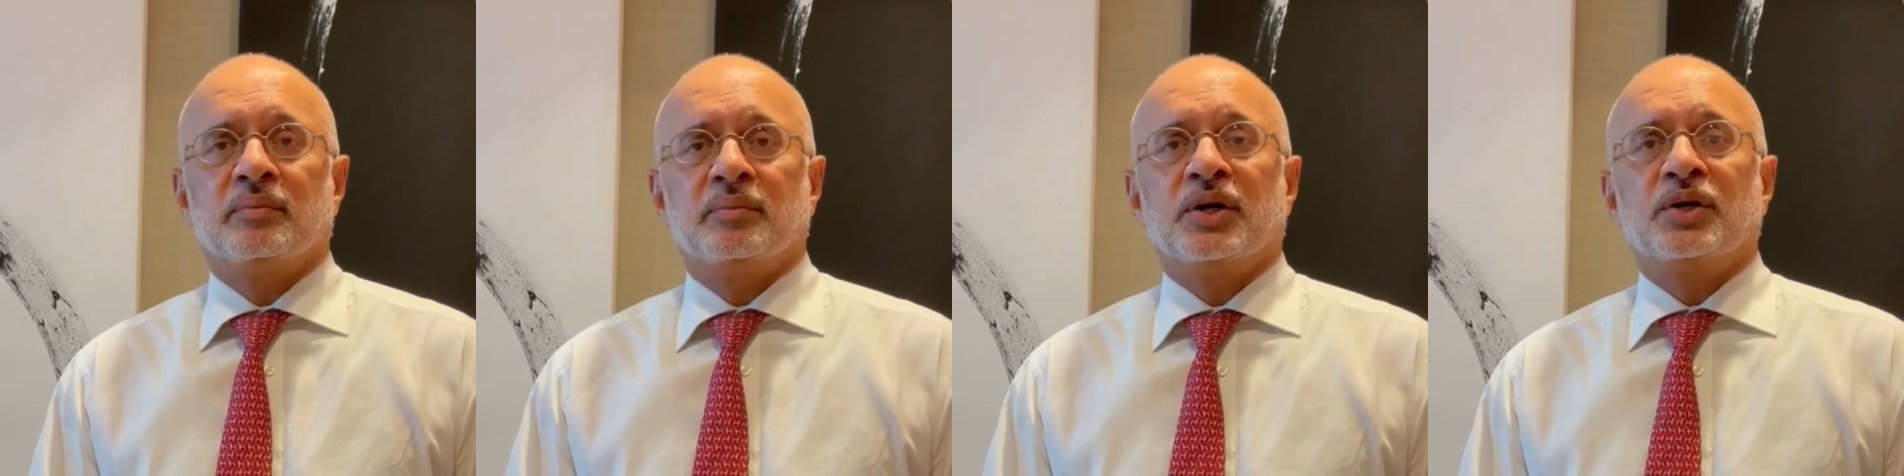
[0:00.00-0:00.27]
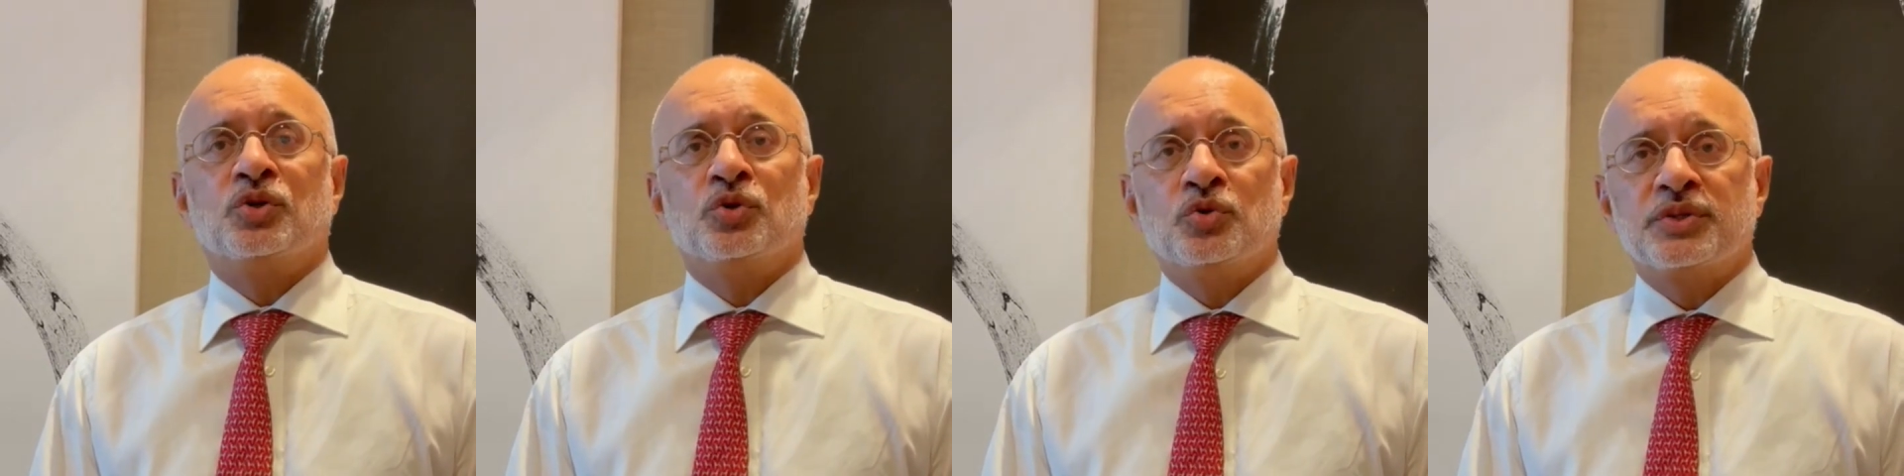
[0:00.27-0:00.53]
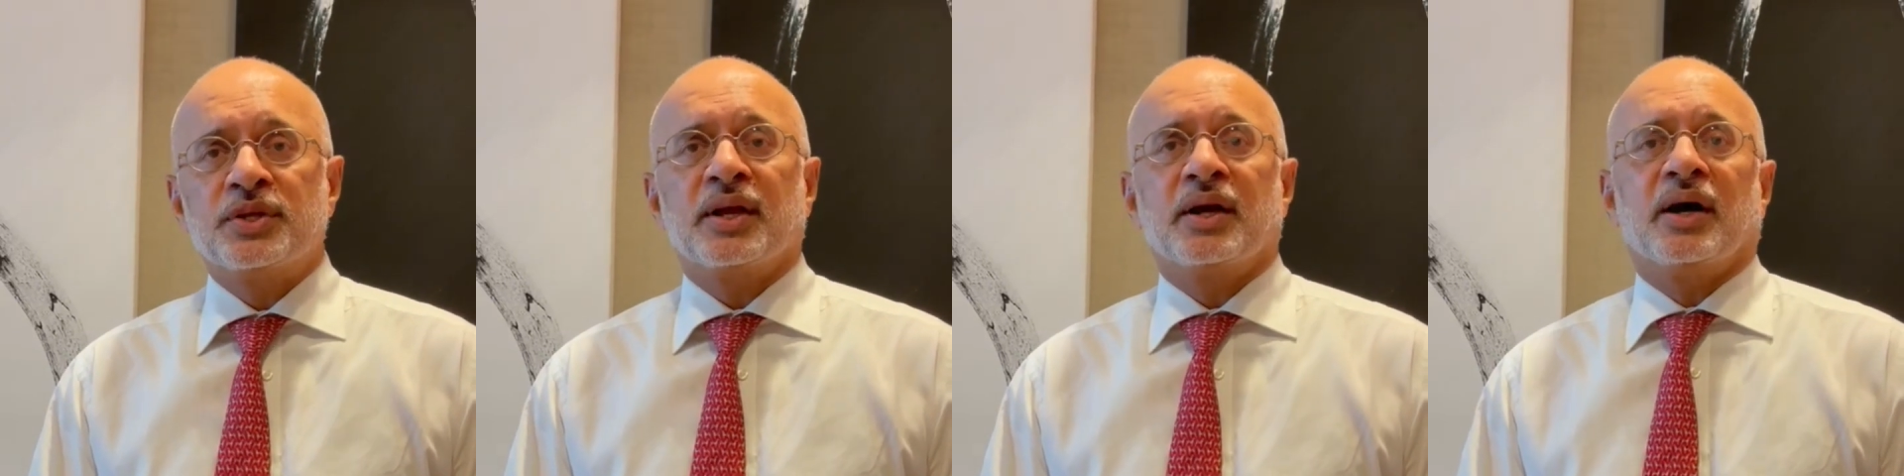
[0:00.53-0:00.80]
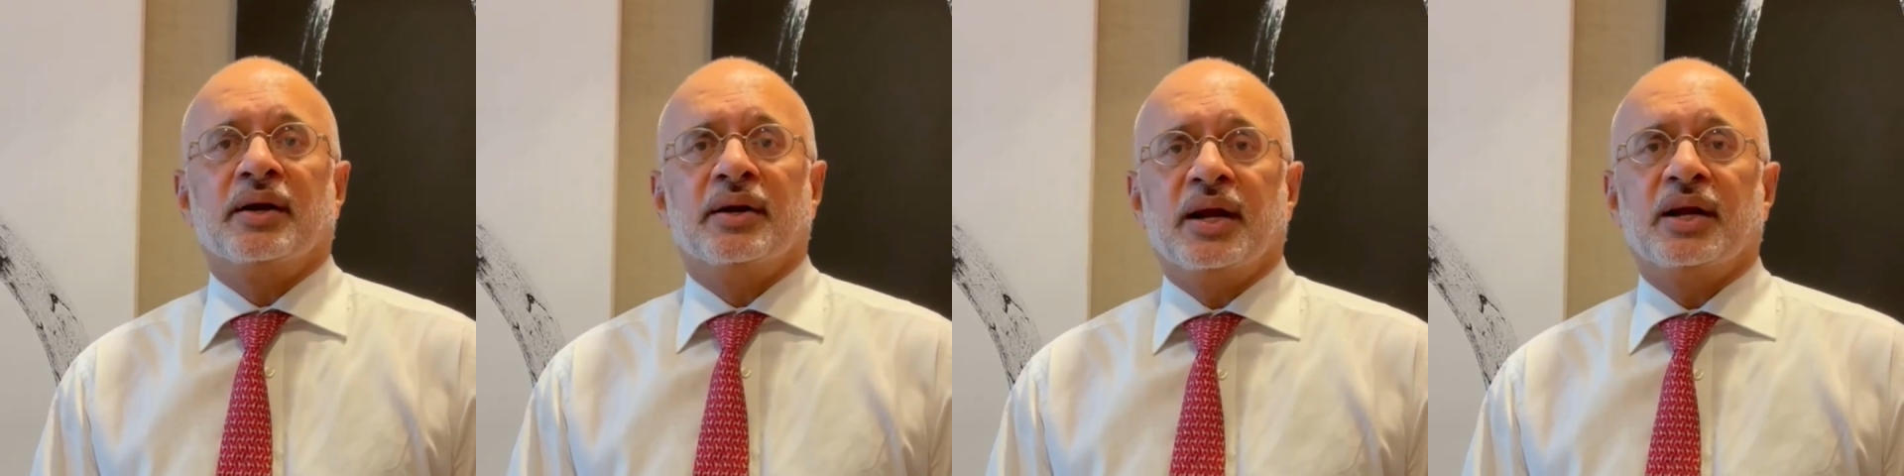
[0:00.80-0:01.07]
but using
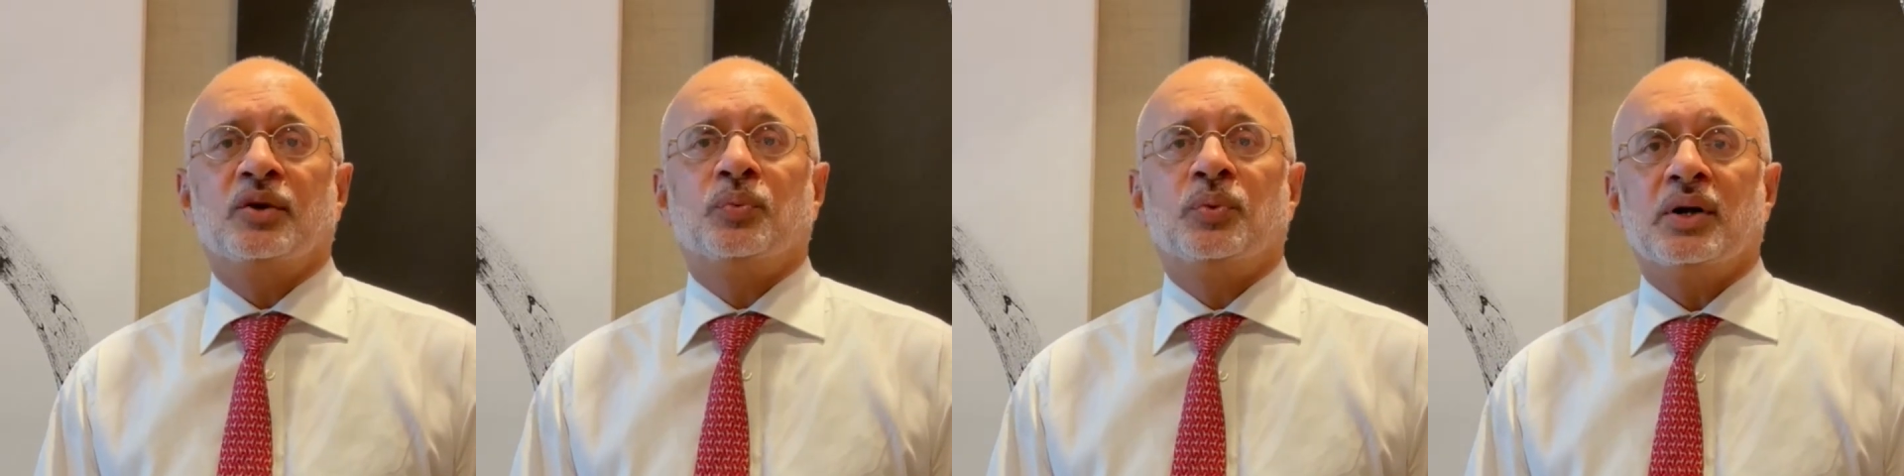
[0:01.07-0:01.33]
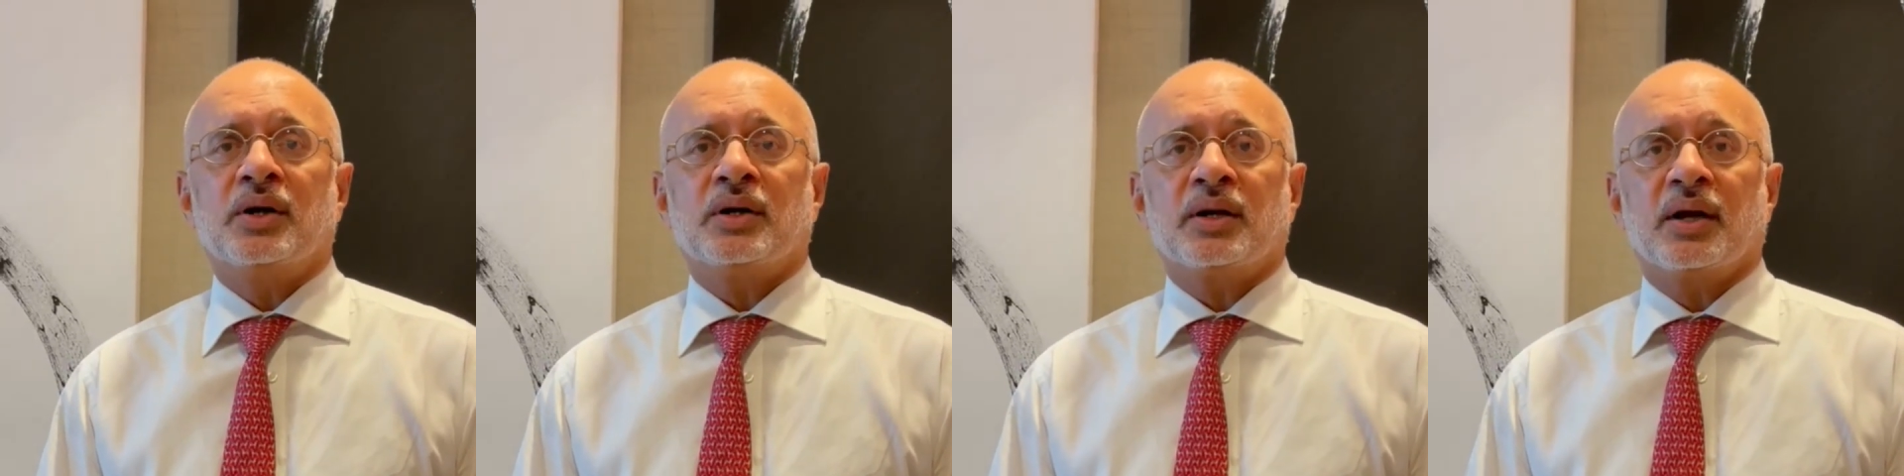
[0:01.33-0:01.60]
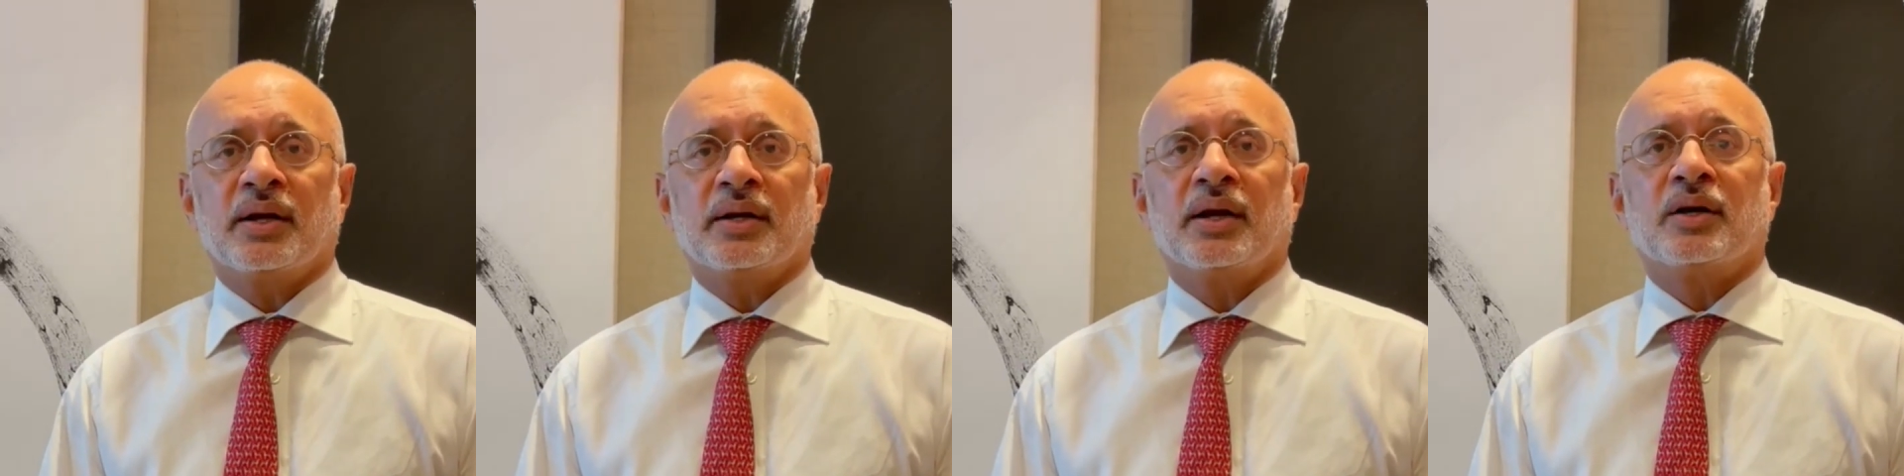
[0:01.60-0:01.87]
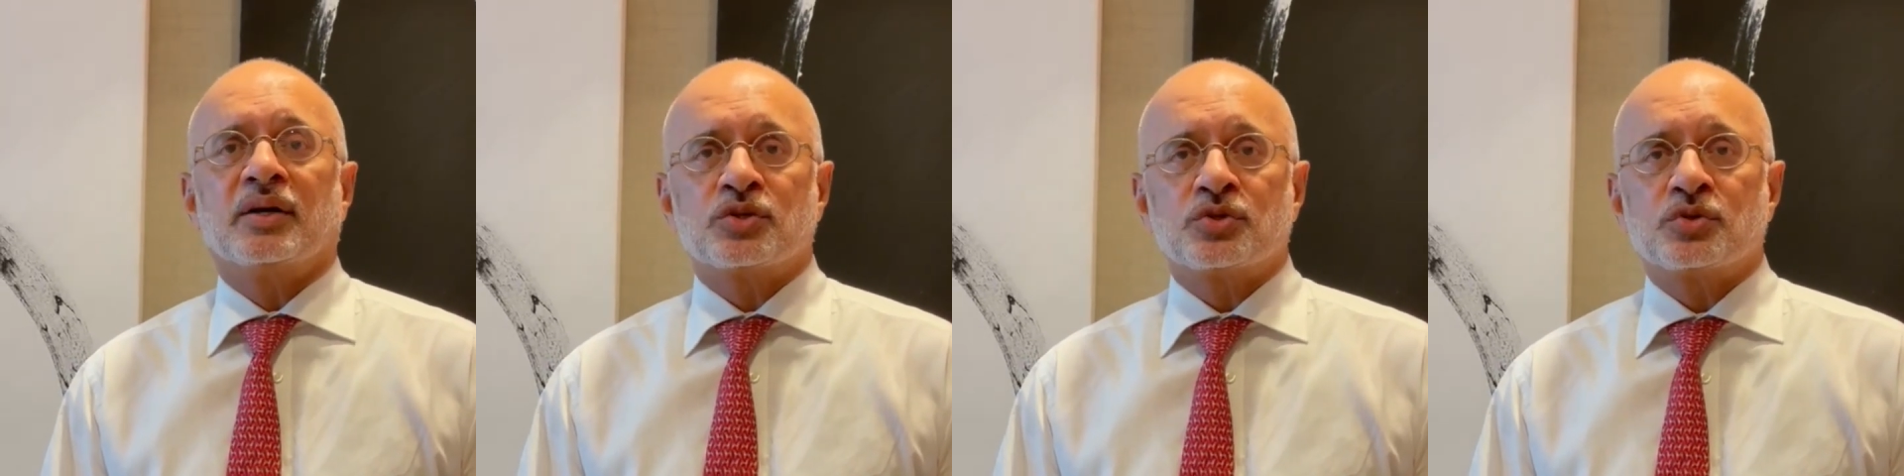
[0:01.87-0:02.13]
our network and
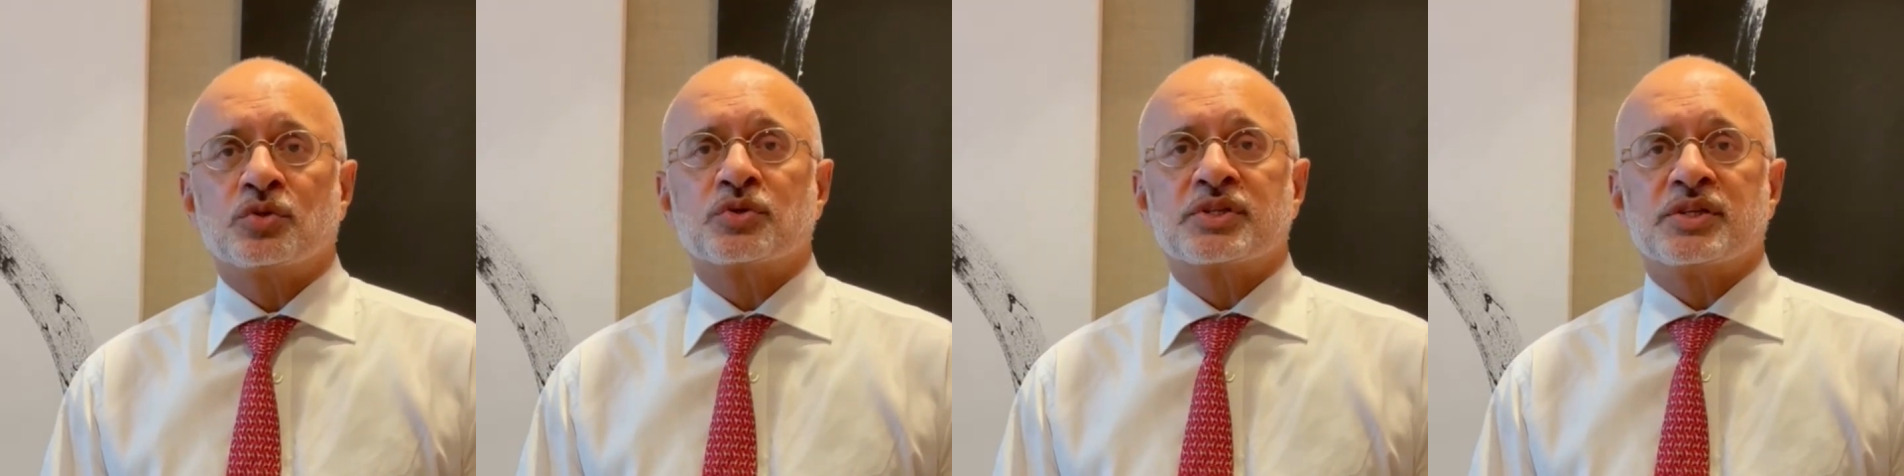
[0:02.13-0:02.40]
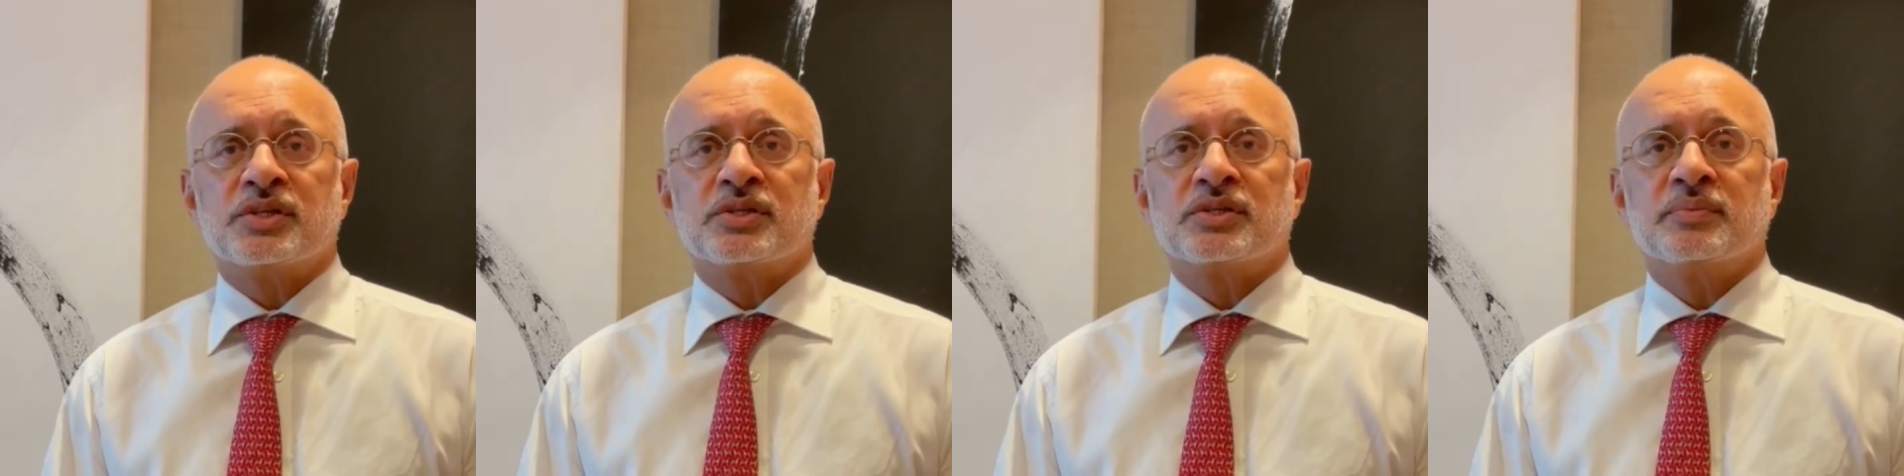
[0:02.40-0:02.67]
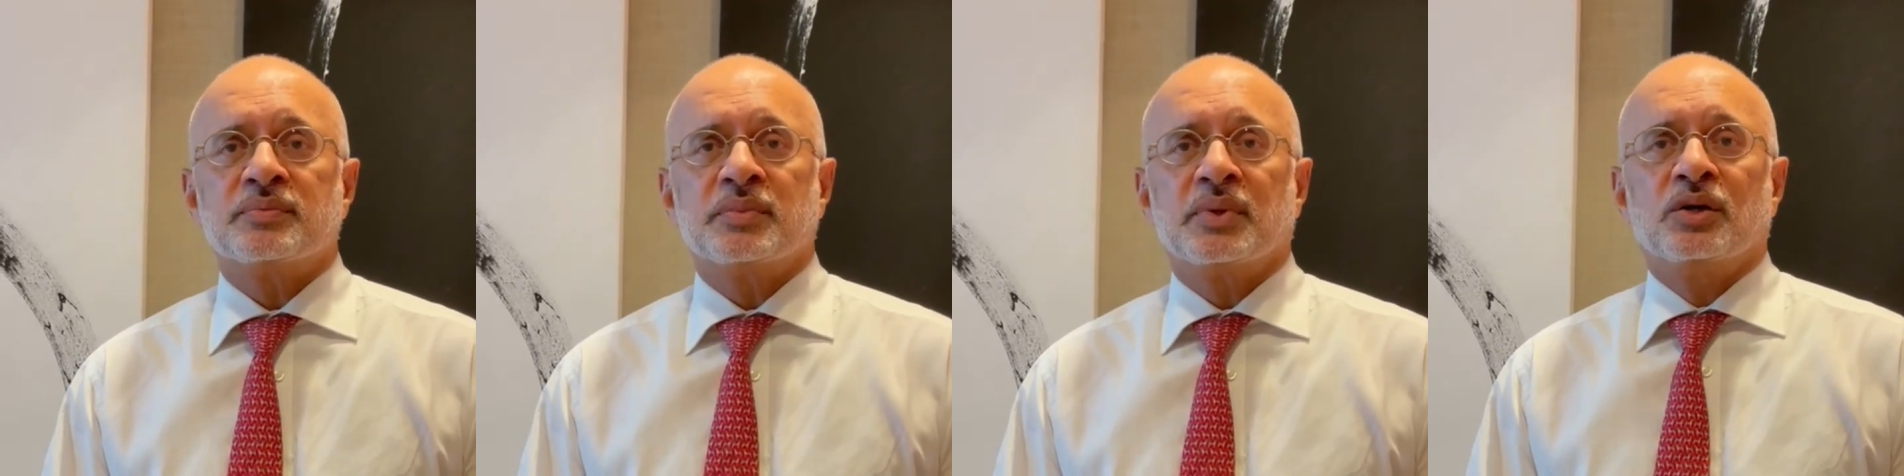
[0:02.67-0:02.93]
our resources